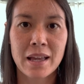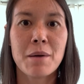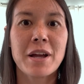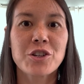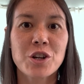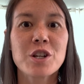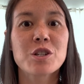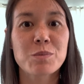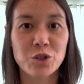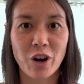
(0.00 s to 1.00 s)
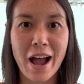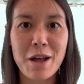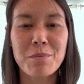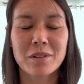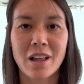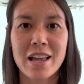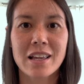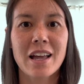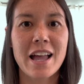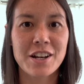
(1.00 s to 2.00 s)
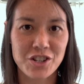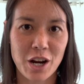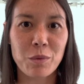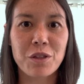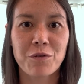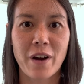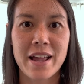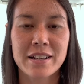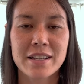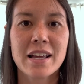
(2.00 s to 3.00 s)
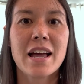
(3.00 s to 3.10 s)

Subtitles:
Make sure you subscribe, like, and share with a friend.